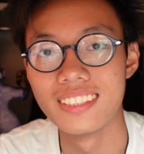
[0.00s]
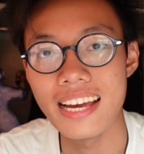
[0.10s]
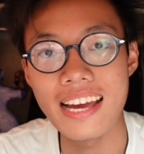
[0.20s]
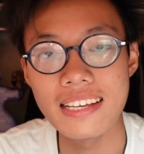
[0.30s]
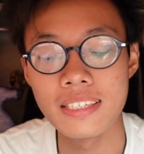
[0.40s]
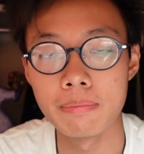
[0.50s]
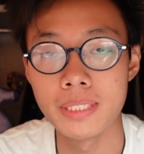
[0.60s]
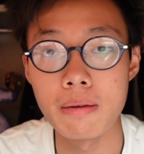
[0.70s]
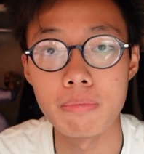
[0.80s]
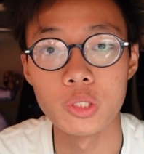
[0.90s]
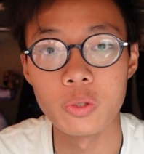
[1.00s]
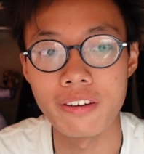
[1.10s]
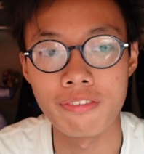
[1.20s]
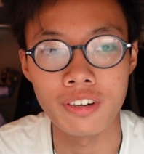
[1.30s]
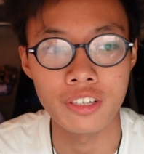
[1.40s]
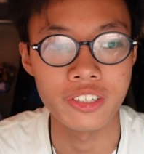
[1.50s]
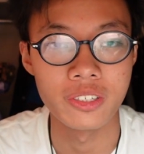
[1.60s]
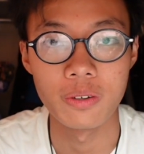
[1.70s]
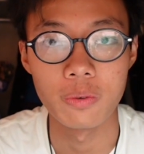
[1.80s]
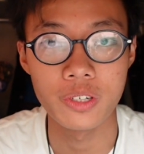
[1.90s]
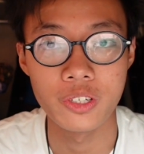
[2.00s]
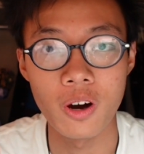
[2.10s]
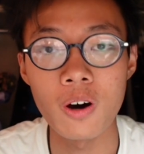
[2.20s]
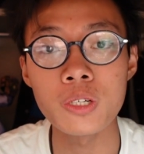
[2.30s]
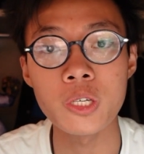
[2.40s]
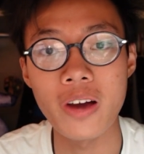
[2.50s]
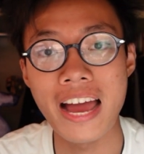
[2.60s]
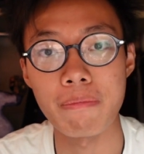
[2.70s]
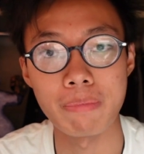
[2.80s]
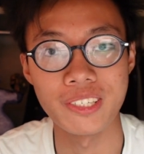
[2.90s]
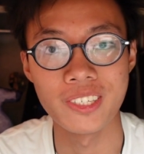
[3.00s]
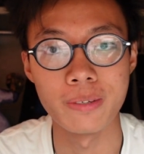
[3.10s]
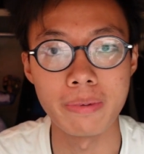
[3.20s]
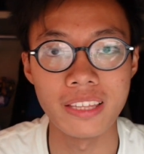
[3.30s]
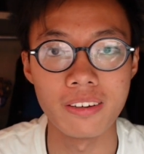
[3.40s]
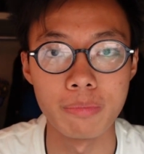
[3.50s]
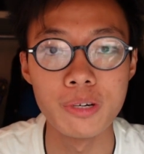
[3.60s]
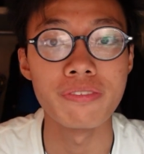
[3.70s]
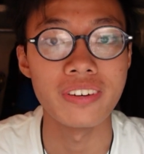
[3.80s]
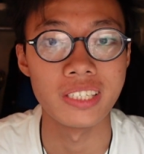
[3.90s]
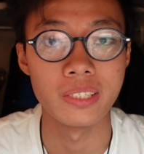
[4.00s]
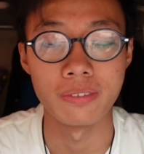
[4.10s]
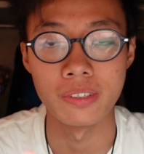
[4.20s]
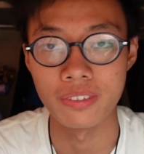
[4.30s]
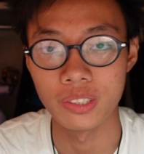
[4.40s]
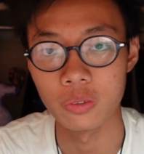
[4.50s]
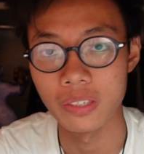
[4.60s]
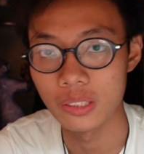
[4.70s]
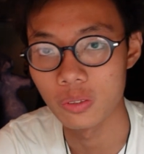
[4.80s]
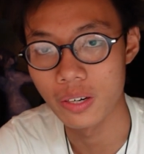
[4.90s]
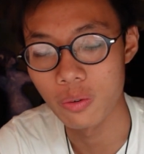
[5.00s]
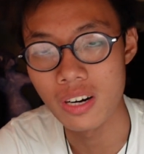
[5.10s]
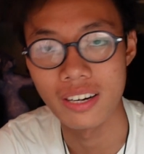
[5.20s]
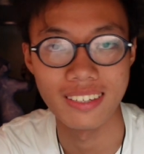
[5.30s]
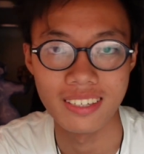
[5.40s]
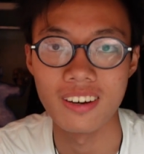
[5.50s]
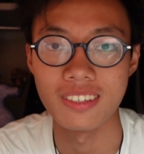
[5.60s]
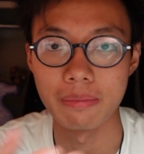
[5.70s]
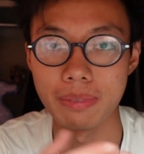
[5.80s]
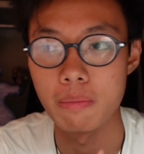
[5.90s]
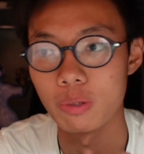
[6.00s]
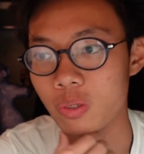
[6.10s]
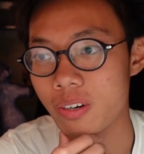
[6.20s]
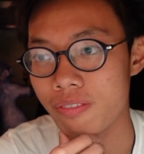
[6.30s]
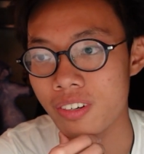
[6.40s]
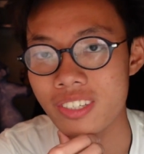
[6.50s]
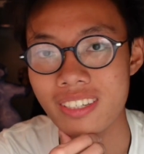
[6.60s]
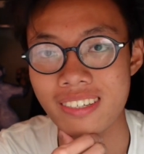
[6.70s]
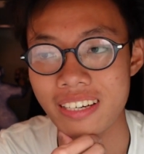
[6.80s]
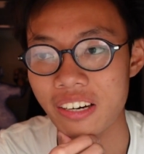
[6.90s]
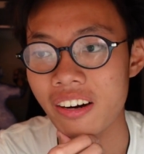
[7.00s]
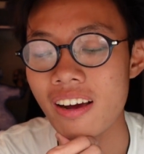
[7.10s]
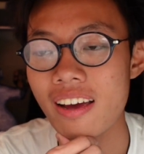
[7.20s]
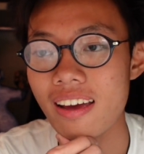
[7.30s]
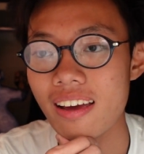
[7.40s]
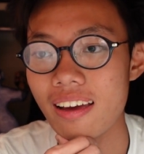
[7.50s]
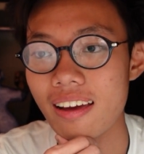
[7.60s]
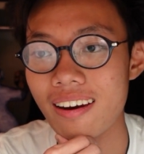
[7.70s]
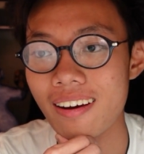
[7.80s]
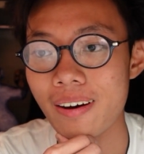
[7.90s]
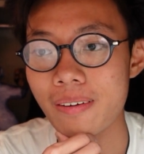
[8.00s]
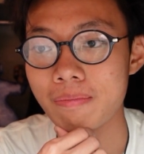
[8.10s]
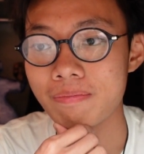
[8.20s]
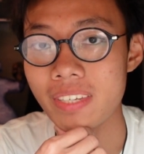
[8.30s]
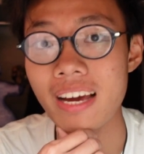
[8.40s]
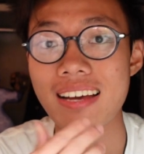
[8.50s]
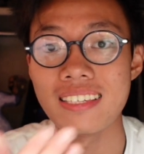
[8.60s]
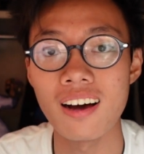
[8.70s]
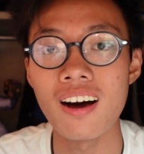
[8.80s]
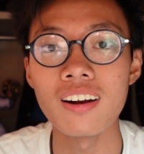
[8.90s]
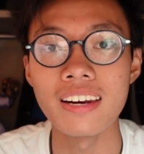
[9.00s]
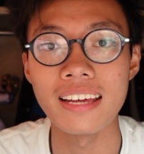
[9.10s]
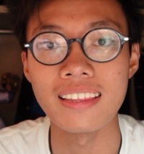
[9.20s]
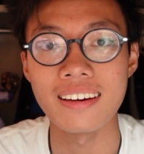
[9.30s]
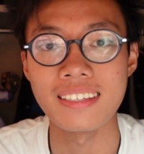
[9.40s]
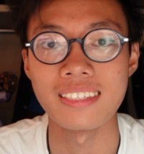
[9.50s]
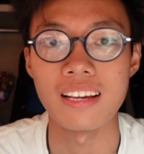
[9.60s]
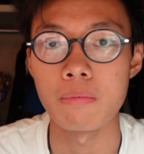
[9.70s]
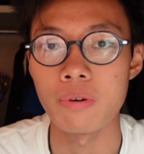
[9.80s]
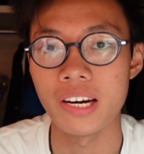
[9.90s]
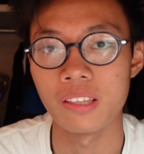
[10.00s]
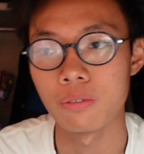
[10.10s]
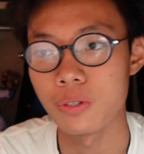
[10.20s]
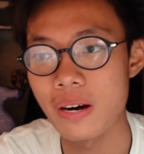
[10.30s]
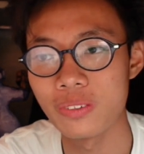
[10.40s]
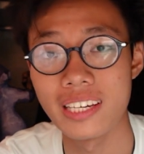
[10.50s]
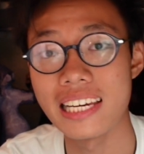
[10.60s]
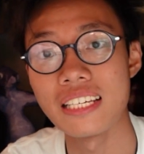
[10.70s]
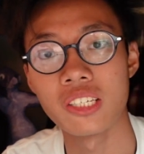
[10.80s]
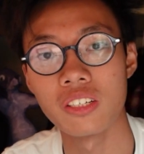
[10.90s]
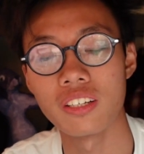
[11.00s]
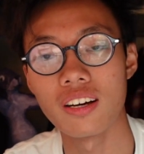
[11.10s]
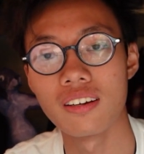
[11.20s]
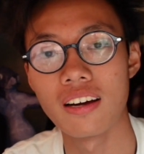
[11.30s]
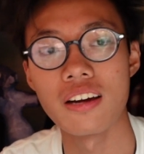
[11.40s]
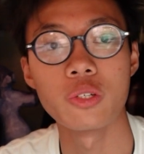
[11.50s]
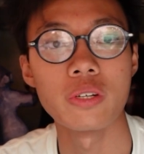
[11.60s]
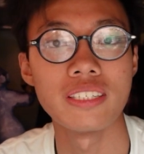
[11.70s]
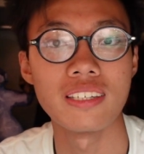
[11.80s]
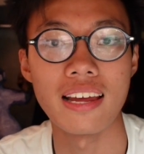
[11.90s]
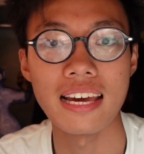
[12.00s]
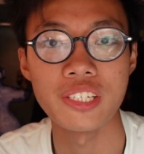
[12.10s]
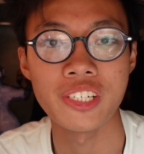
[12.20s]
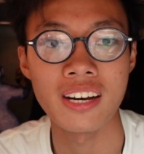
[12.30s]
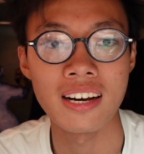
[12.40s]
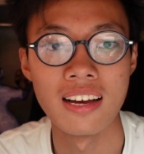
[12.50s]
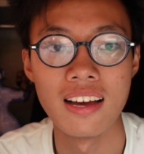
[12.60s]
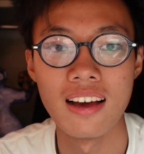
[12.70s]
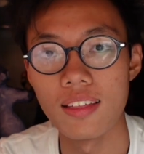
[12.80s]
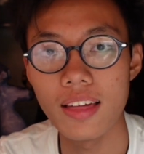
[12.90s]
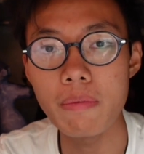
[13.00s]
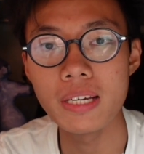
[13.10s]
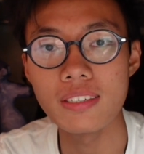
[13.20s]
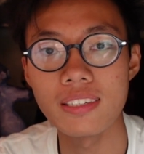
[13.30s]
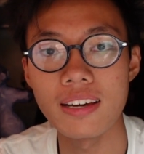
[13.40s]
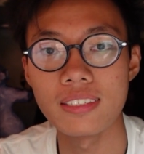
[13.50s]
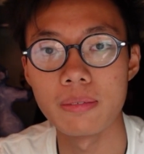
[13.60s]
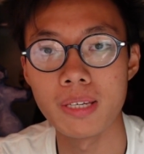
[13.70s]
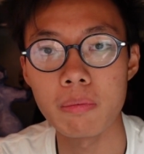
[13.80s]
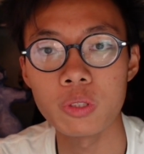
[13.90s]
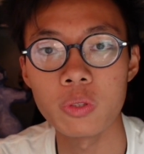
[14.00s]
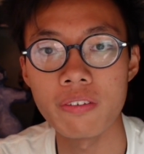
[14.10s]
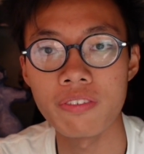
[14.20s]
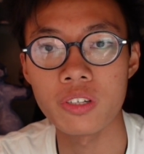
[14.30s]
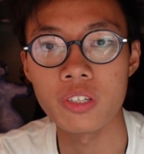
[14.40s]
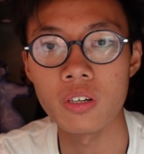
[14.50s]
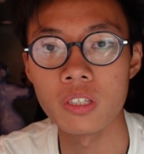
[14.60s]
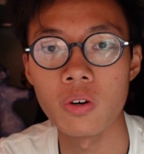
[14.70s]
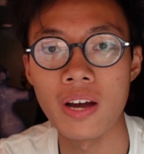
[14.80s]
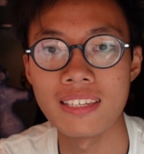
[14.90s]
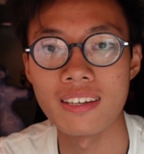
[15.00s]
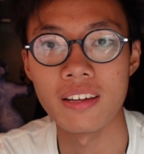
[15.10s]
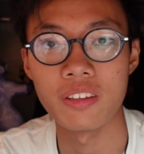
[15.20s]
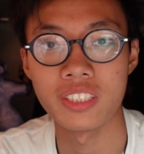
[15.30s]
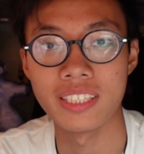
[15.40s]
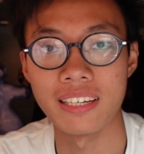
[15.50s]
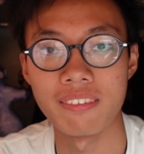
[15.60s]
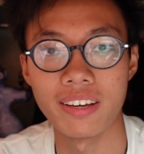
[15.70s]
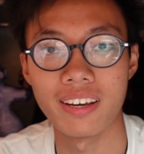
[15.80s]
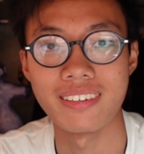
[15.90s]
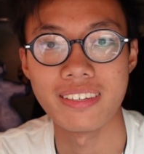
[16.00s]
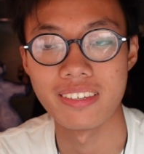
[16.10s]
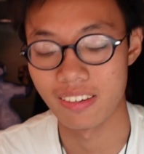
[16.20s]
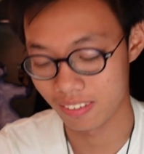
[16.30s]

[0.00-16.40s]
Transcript: Today is September twenty-first, which also happens to be the Moon Festival for twenty twenty-one. It's on September twenty-first this year. And um, yeah, it's a holiday that is celebrated throughout the eastern countries in Asia. That being said, September twenty-first also has another significance.